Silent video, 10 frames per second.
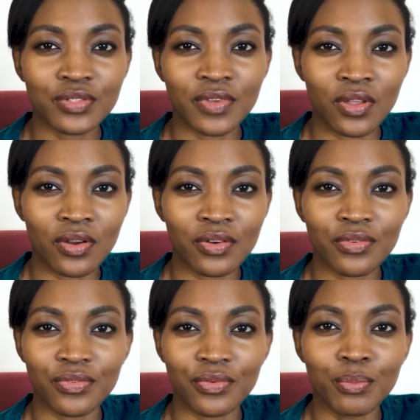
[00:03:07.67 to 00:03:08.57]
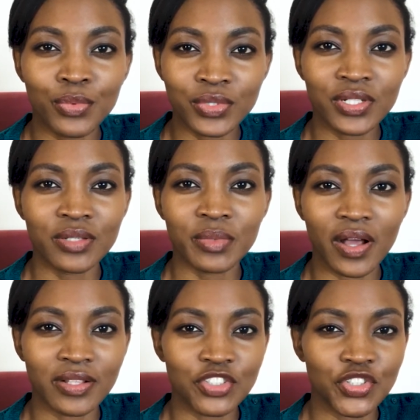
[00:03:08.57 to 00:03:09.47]
of a lot of Muslim
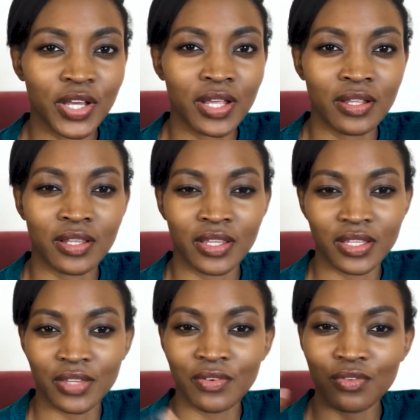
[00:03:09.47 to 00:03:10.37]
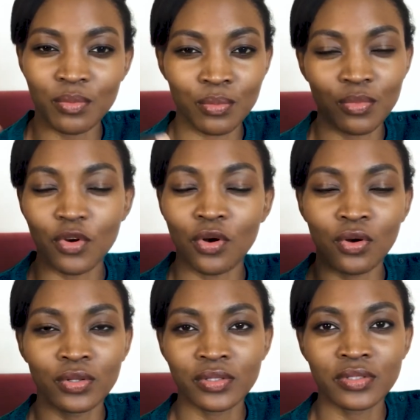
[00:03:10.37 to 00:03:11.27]
culture, like even from
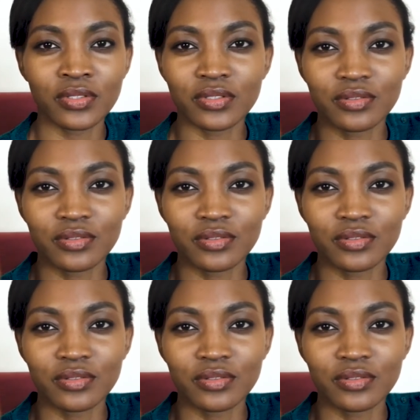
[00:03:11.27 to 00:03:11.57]
old